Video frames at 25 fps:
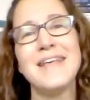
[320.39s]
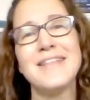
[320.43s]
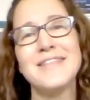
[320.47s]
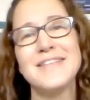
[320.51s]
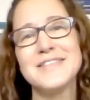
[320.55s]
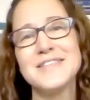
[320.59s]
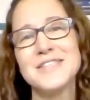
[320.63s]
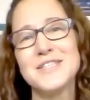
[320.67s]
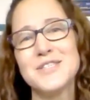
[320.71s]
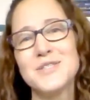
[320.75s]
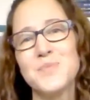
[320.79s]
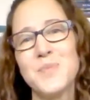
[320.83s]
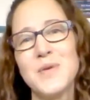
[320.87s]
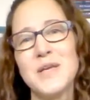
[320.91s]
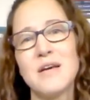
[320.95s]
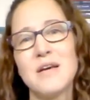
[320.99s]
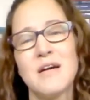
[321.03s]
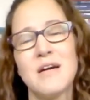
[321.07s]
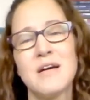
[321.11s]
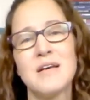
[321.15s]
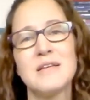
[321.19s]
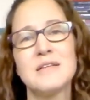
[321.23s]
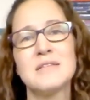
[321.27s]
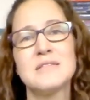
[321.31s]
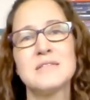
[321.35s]
This is
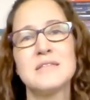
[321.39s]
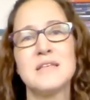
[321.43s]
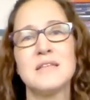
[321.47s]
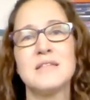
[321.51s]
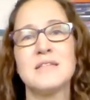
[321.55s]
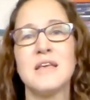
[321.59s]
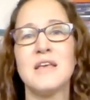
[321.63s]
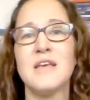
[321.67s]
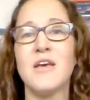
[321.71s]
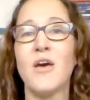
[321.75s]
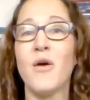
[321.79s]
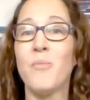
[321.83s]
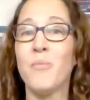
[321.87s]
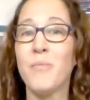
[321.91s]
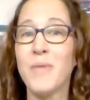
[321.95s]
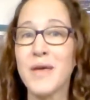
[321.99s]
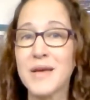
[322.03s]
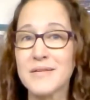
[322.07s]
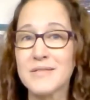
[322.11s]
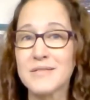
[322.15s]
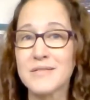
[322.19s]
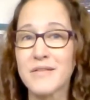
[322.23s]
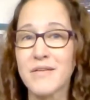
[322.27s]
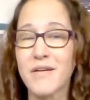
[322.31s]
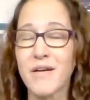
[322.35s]
because the
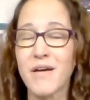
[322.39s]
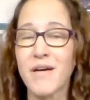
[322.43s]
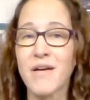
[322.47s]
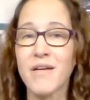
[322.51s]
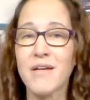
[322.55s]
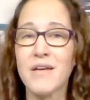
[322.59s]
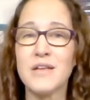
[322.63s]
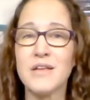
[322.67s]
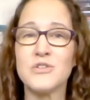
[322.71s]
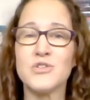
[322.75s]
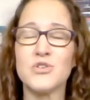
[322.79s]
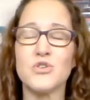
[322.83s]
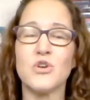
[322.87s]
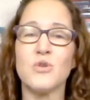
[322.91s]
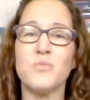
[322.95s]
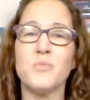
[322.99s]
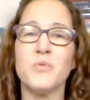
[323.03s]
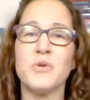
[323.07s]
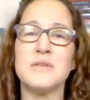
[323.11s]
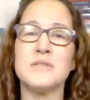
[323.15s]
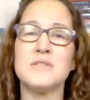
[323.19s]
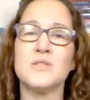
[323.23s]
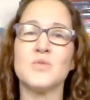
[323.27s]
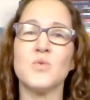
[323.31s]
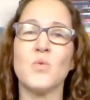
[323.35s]
amygdala
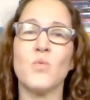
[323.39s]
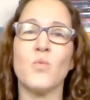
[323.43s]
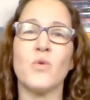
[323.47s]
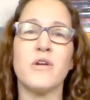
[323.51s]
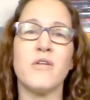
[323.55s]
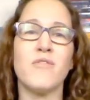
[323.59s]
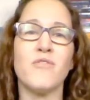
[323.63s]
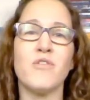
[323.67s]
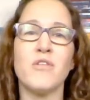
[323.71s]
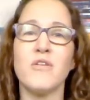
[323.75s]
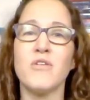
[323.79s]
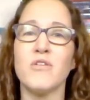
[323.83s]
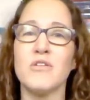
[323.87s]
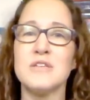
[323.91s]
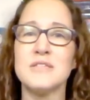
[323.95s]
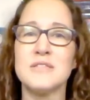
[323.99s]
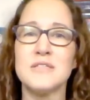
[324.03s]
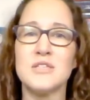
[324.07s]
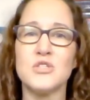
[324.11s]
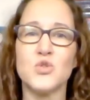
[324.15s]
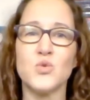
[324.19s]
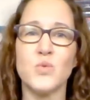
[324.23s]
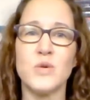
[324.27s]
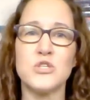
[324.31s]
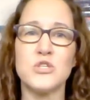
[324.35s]
interprets whatever the current
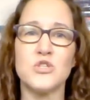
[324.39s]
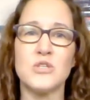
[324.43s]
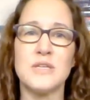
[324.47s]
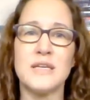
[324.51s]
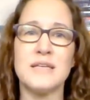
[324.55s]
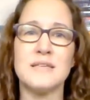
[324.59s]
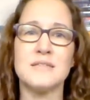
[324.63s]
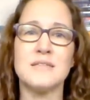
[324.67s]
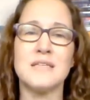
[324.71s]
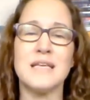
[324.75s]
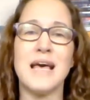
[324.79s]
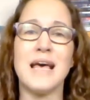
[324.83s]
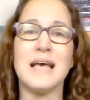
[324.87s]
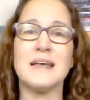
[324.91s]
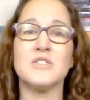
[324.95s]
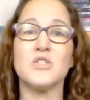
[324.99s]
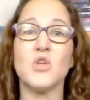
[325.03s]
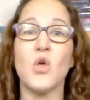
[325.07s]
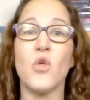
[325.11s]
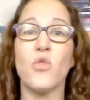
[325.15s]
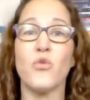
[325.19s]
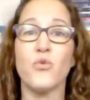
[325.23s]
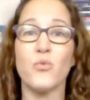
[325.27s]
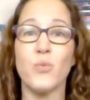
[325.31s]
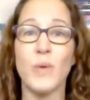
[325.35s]
situation is as
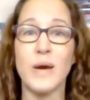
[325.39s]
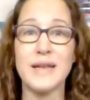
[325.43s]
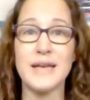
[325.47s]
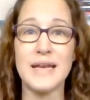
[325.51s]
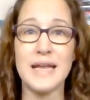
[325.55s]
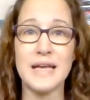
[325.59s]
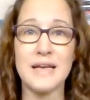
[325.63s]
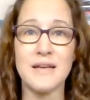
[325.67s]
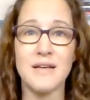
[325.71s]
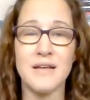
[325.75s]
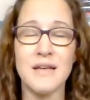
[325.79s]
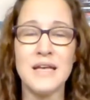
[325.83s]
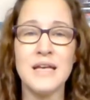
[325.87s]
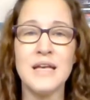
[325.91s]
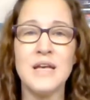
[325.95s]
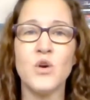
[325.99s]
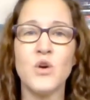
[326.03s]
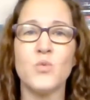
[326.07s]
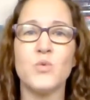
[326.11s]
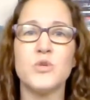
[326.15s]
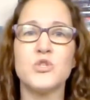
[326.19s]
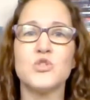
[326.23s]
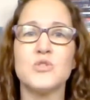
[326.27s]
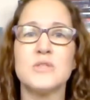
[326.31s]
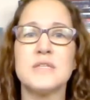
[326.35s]
threatening,
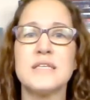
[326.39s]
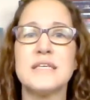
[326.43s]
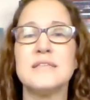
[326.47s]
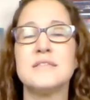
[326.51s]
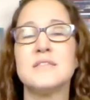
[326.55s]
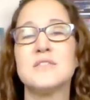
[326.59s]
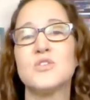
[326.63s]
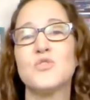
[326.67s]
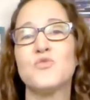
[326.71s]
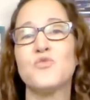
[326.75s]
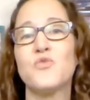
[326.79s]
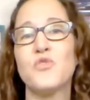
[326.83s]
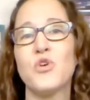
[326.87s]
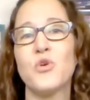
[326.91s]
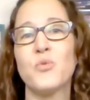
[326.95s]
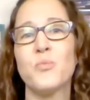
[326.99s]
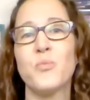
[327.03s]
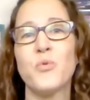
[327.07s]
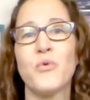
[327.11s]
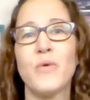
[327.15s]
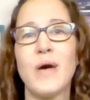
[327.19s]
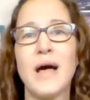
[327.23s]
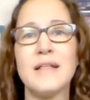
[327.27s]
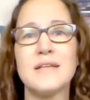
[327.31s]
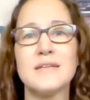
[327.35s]
which leads to fear
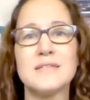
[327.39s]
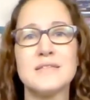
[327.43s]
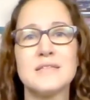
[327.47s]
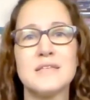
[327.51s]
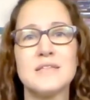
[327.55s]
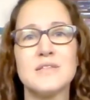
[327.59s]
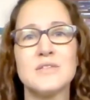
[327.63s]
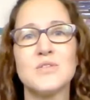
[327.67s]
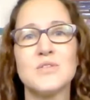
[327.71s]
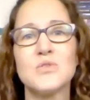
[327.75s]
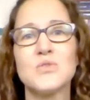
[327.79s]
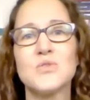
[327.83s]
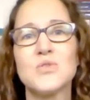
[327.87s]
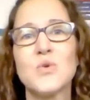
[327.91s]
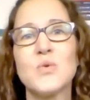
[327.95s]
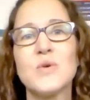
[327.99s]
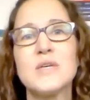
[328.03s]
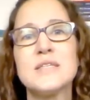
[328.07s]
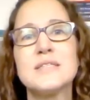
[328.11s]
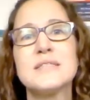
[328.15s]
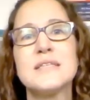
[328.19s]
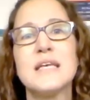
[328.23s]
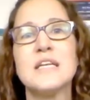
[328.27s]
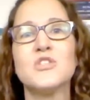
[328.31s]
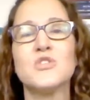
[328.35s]
paralysis. So
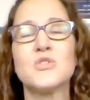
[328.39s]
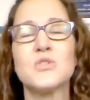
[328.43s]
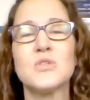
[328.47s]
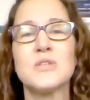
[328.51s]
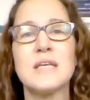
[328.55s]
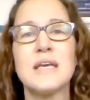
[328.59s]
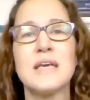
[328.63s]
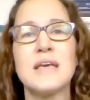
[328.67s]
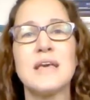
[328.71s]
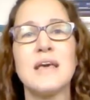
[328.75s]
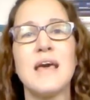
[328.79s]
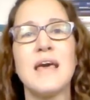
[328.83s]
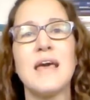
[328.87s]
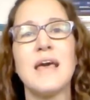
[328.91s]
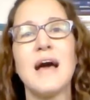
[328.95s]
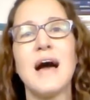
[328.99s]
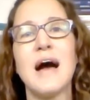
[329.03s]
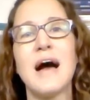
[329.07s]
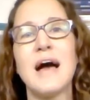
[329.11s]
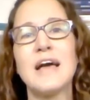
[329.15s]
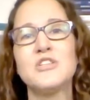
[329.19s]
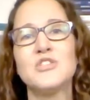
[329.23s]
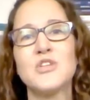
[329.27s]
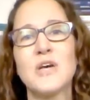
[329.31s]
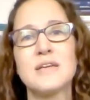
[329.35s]
essentially, a
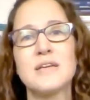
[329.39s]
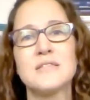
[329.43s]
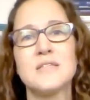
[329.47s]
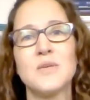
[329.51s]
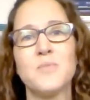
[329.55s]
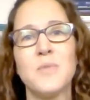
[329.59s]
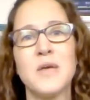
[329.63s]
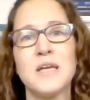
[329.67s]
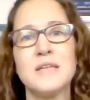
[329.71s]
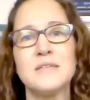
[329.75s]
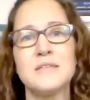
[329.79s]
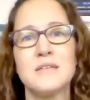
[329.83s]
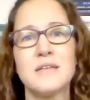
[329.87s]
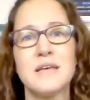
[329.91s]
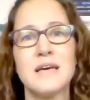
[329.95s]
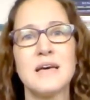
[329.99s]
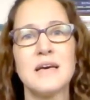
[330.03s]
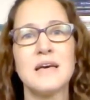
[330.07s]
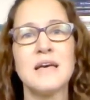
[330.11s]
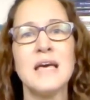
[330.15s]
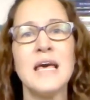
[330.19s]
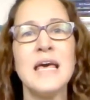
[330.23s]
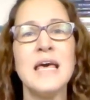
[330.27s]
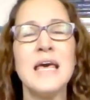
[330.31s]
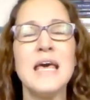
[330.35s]
hijacked
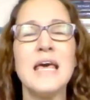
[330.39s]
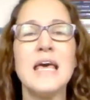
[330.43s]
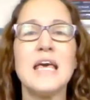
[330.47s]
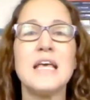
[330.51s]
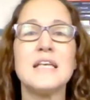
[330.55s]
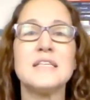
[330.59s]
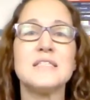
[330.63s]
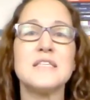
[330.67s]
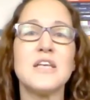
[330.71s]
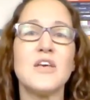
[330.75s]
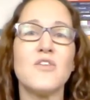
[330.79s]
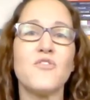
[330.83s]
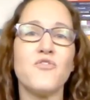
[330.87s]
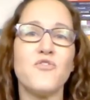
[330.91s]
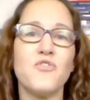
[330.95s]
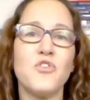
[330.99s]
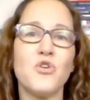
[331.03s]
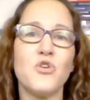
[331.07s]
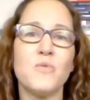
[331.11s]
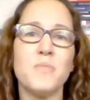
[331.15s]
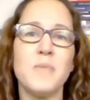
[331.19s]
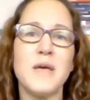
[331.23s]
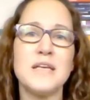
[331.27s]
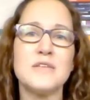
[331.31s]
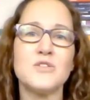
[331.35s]
amygdala is a
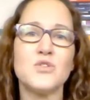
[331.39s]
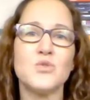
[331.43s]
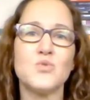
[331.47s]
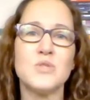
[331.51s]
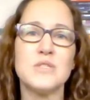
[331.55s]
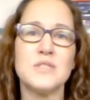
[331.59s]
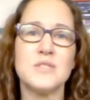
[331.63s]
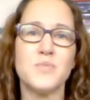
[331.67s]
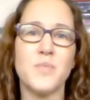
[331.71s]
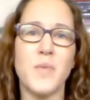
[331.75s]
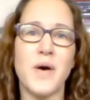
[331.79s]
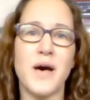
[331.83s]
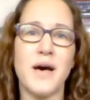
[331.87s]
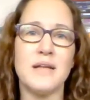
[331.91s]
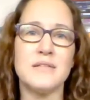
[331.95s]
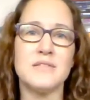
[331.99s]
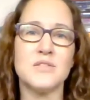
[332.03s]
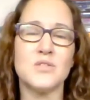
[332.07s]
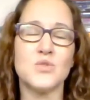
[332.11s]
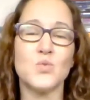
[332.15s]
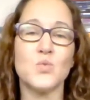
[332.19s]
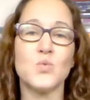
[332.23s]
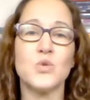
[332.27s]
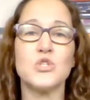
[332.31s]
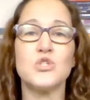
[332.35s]
fear-based
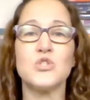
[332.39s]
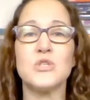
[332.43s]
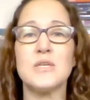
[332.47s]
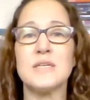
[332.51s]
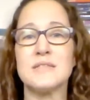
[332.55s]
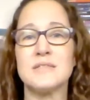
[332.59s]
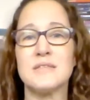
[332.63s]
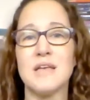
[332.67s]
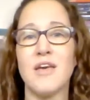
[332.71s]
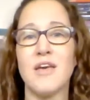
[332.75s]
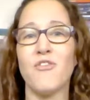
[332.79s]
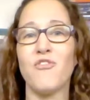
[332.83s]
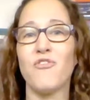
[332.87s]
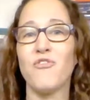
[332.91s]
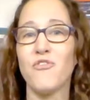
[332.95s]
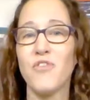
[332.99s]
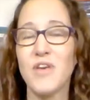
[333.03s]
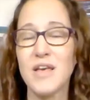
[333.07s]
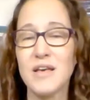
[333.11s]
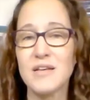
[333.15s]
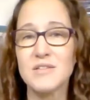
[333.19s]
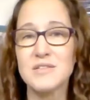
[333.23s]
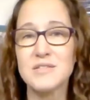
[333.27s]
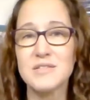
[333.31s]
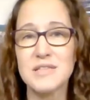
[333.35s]
response, which is a
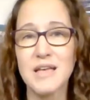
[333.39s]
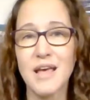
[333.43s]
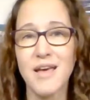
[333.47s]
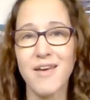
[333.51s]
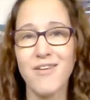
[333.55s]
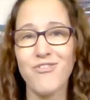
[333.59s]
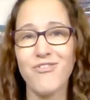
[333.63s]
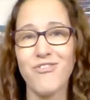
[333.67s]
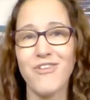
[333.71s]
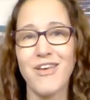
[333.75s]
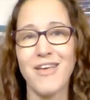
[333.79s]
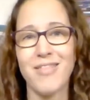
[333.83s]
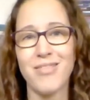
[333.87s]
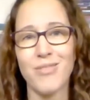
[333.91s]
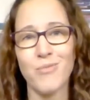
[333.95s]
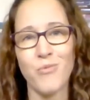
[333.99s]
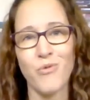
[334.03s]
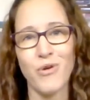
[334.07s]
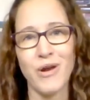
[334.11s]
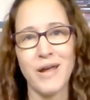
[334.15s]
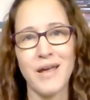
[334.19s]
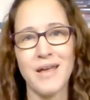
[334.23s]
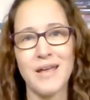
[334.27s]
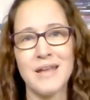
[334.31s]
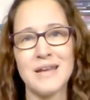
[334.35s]
fail-safe in the
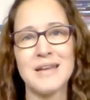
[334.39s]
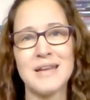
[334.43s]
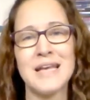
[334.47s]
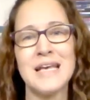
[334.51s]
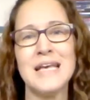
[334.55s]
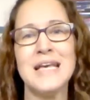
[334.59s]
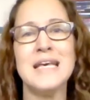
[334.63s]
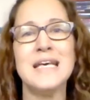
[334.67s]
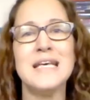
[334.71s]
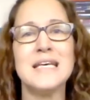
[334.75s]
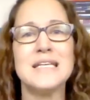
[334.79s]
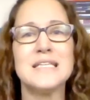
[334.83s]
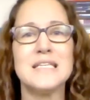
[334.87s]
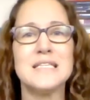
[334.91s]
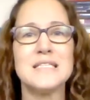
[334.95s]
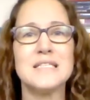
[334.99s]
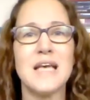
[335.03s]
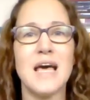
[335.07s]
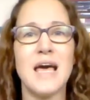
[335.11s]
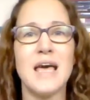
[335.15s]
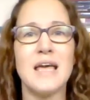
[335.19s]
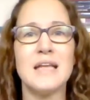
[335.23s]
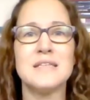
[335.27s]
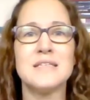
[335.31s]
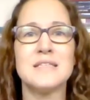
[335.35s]
brain
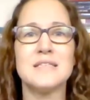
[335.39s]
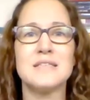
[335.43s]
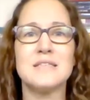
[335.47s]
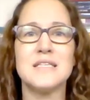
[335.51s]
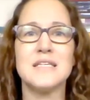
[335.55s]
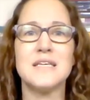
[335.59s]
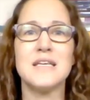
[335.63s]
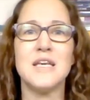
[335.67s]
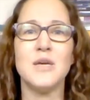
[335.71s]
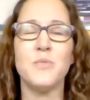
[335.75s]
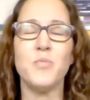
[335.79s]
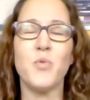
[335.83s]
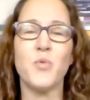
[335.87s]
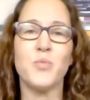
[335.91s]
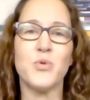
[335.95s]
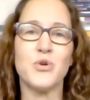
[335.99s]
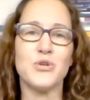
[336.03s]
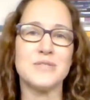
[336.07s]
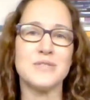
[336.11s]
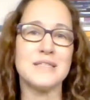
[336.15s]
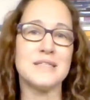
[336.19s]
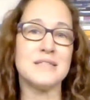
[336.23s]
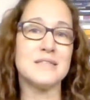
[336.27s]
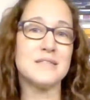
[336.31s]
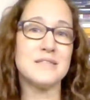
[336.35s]
designed to keep a
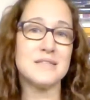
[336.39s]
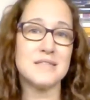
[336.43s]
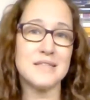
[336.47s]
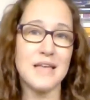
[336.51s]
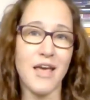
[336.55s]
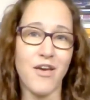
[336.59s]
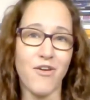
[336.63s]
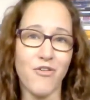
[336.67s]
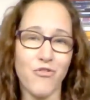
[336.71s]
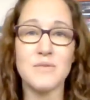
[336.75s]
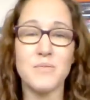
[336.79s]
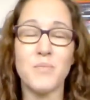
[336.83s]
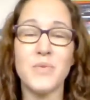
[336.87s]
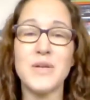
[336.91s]
person safe.